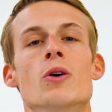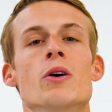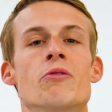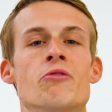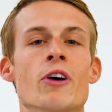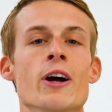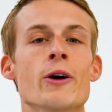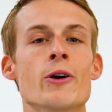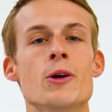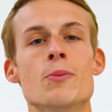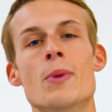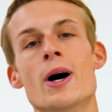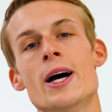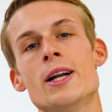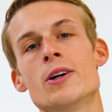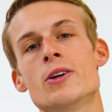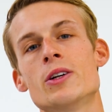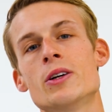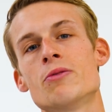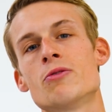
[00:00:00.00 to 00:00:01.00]
a very
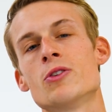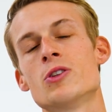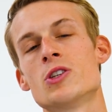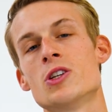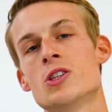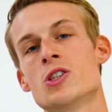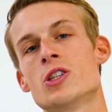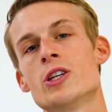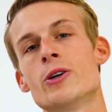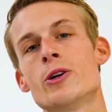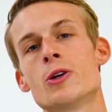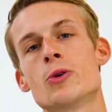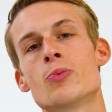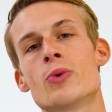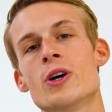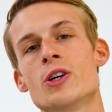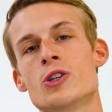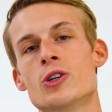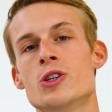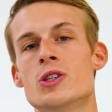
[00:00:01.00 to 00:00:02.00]
minor difference in steering
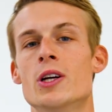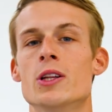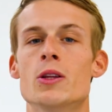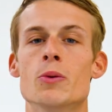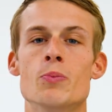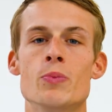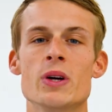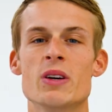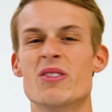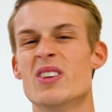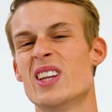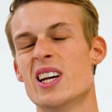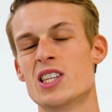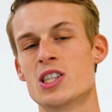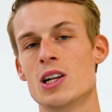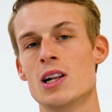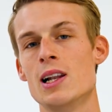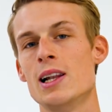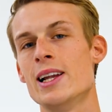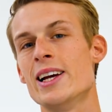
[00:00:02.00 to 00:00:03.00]
pressure is that the Pivot has
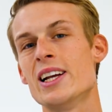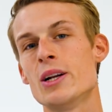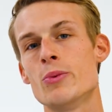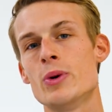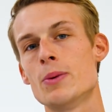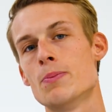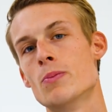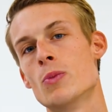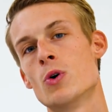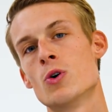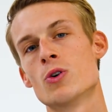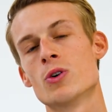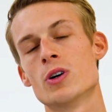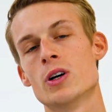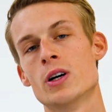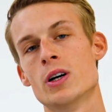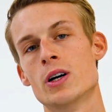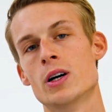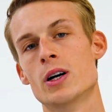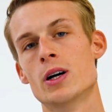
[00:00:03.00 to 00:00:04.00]
a little bit more
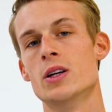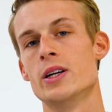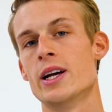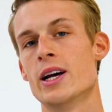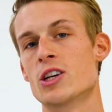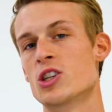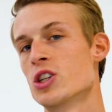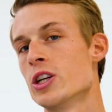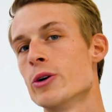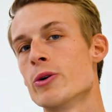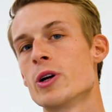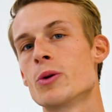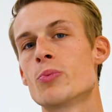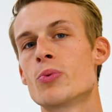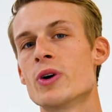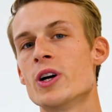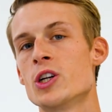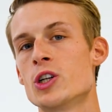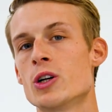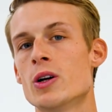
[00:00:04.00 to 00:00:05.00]
steering
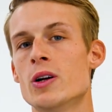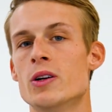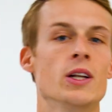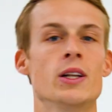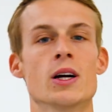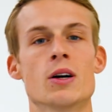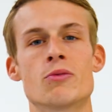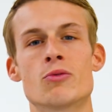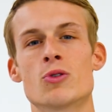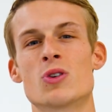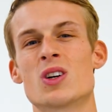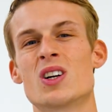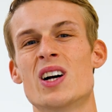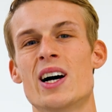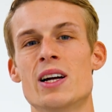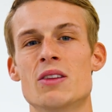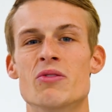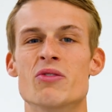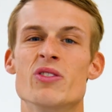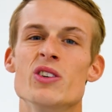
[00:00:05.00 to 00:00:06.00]
pressure and therefore the
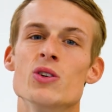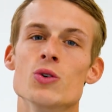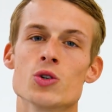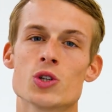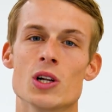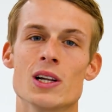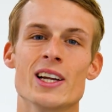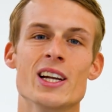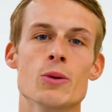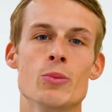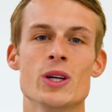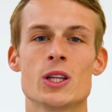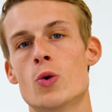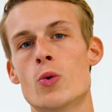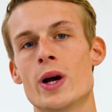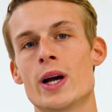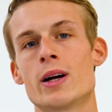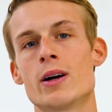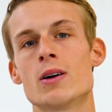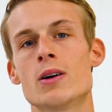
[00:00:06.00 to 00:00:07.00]
kite feels a little bit
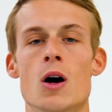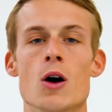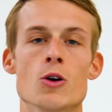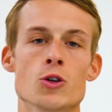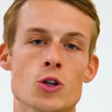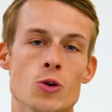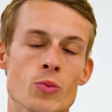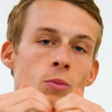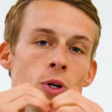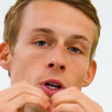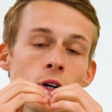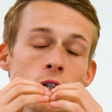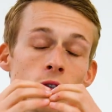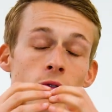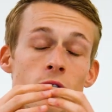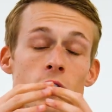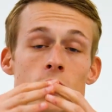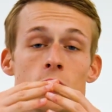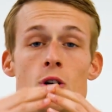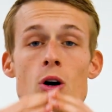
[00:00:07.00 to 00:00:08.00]
quicker, also because
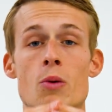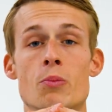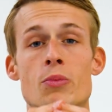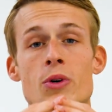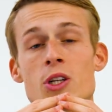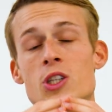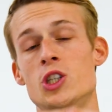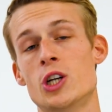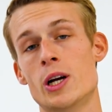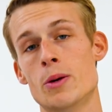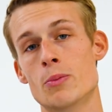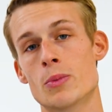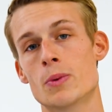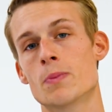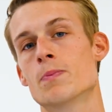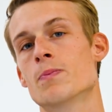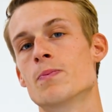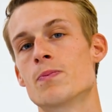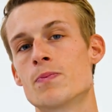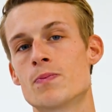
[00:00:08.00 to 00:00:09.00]
of its compact shape.
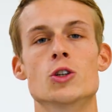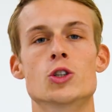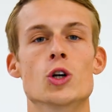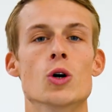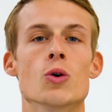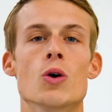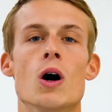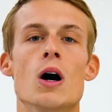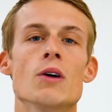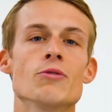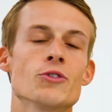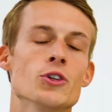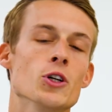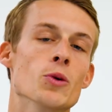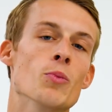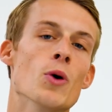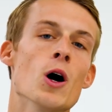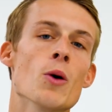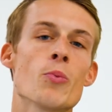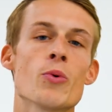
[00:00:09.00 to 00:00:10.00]
So after
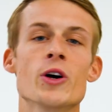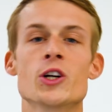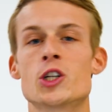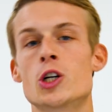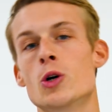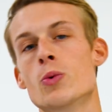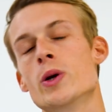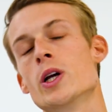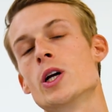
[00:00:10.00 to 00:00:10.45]
the bar pressure, we